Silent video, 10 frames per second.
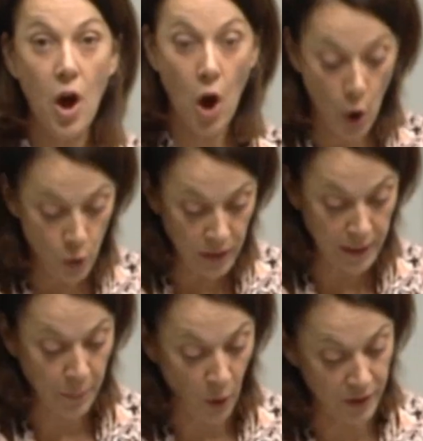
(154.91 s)
only
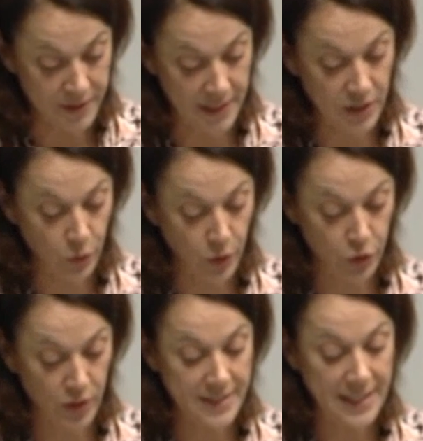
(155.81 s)
policy to
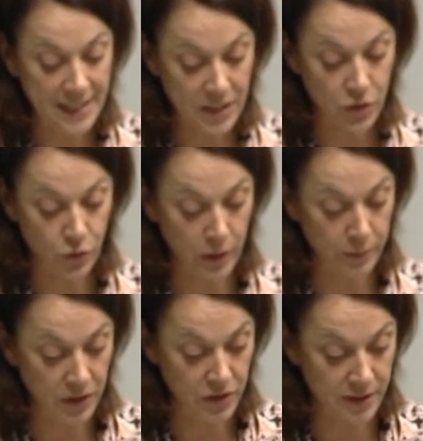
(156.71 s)
address industry
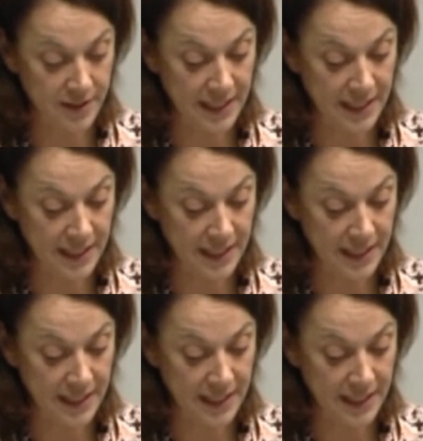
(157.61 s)
emissions